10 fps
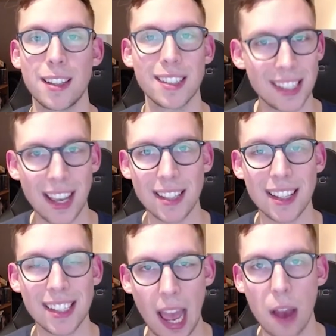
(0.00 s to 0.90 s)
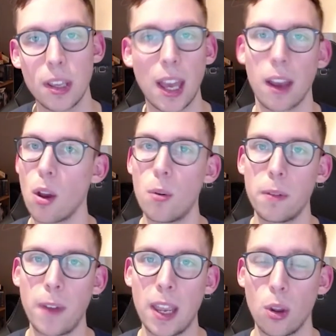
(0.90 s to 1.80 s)
CSing is how you get gold in
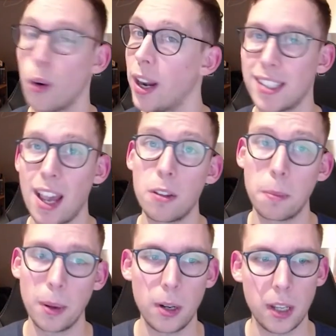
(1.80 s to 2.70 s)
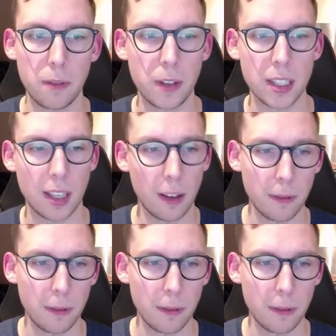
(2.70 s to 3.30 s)
Vainglory, and it's how you build a lead for yourself.